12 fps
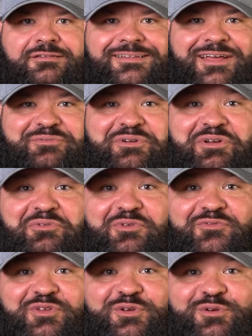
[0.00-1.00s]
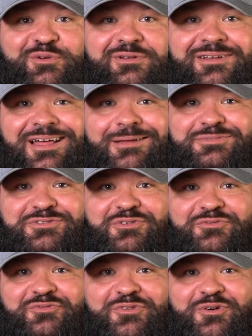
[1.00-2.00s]
Today we're going to review
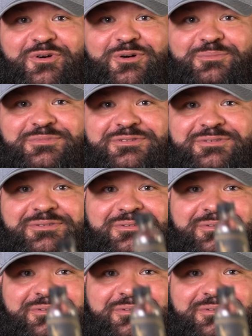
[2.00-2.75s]
Limestone Farms